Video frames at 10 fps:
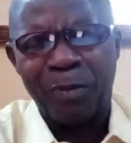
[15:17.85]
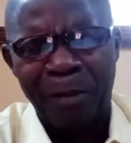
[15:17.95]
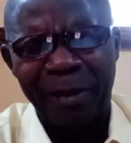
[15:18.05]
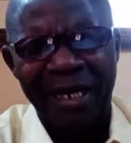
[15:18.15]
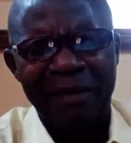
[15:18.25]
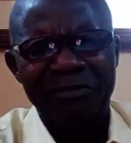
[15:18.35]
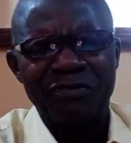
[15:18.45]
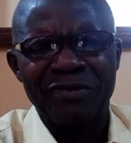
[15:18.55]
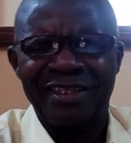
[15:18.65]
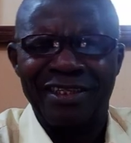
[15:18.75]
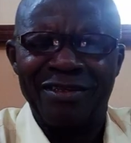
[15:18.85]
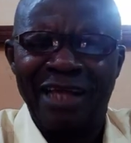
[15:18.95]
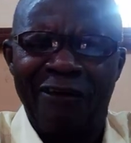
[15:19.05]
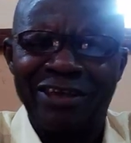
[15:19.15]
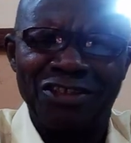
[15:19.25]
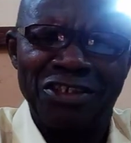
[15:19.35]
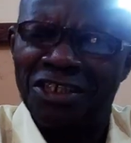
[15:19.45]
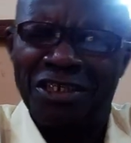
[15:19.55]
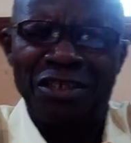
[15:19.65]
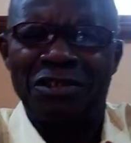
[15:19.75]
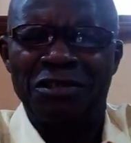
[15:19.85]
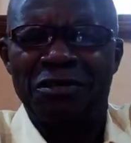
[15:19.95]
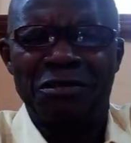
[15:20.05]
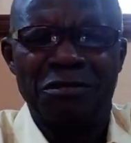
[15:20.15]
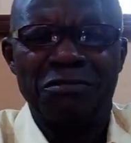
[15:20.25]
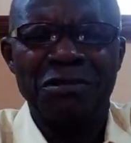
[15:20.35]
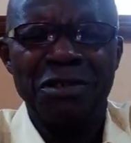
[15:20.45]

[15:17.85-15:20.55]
problem with our teachers.